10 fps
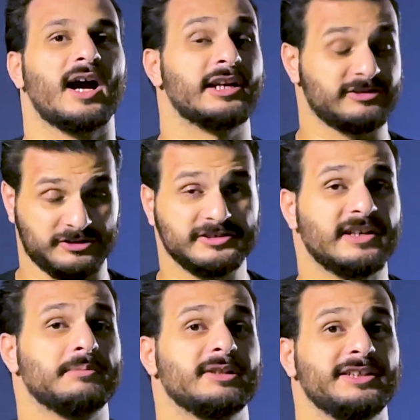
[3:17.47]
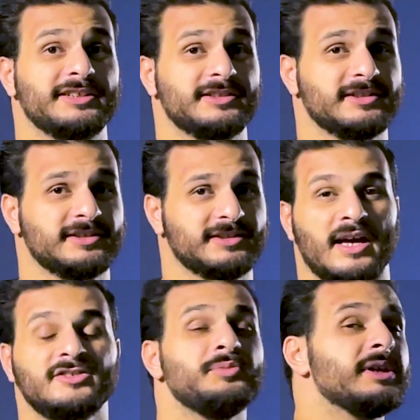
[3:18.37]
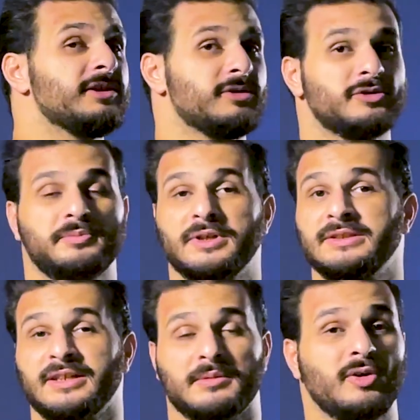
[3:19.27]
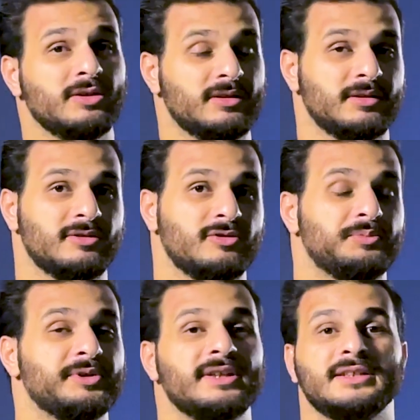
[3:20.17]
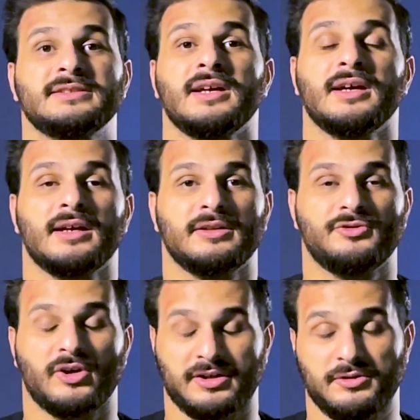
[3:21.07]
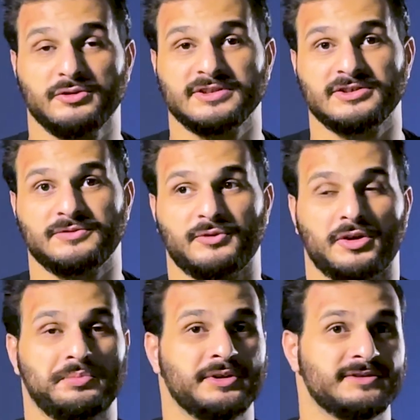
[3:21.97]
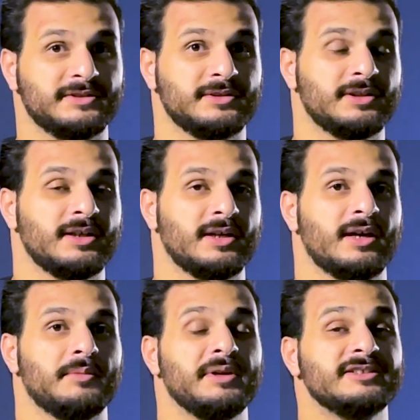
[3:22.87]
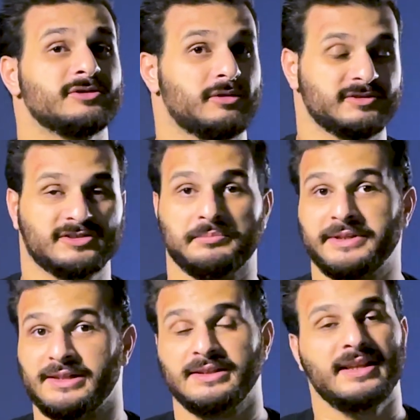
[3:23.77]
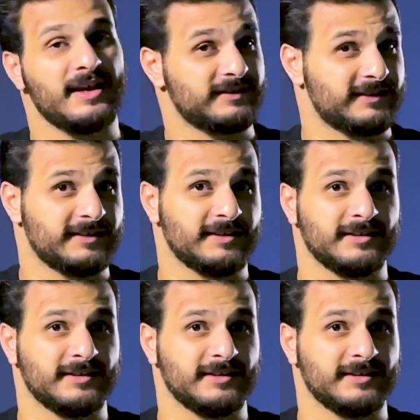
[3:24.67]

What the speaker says: Another example here. Assuming you're building a model to predict drug usage for a person based on some medical tests.